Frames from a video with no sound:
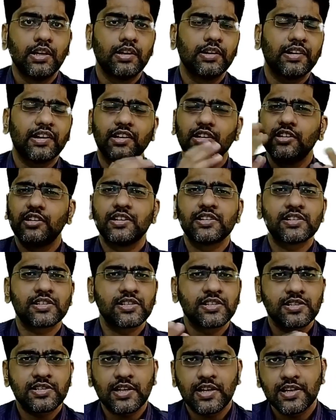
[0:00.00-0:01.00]
regular
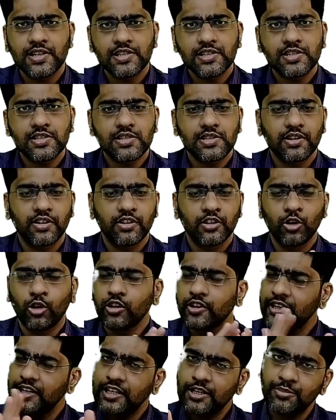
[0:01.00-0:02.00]
exercise,
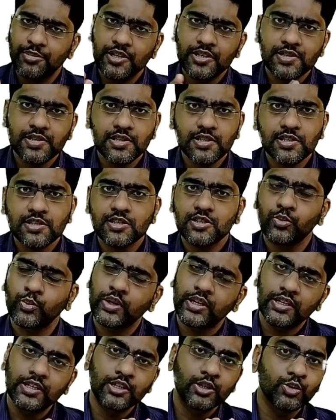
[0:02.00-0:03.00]
not daily basis,
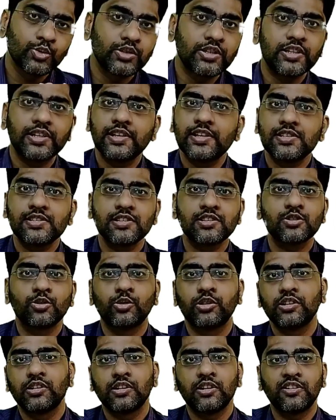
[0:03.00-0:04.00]
weekly 2-3 days is
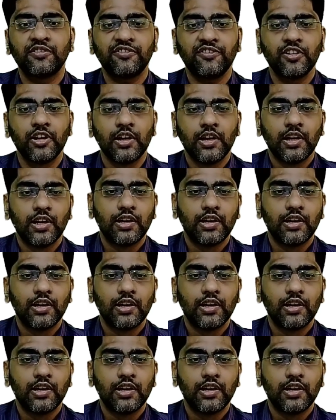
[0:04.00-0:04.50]
good enough.